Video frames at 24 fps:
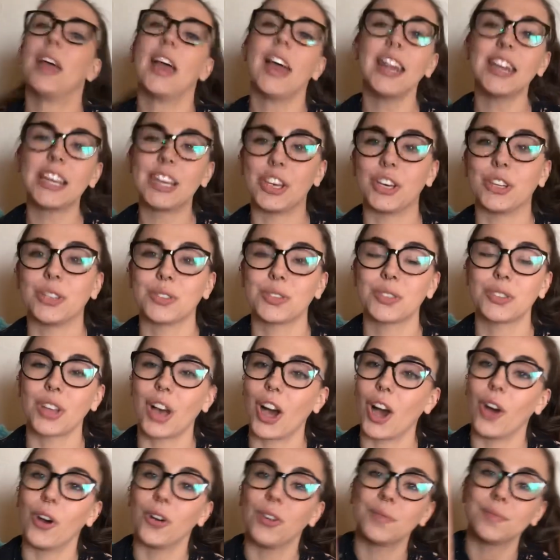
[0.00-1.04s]
Anywho,
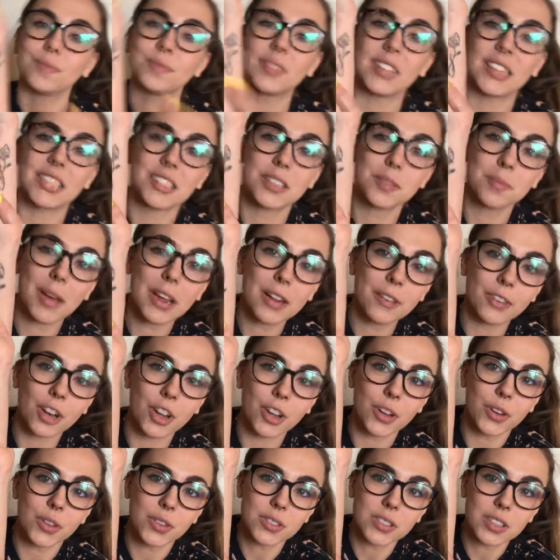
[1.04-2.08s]
so this is my
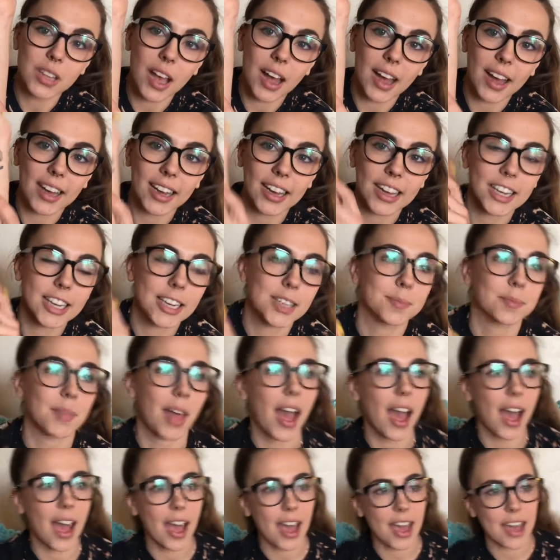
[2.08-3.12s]
rose.
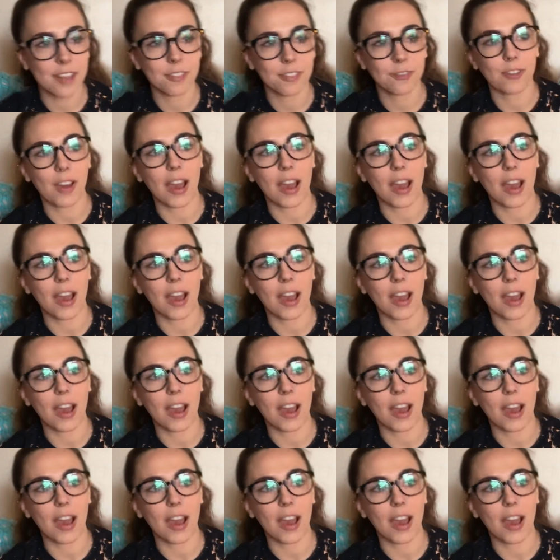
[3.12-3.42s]
I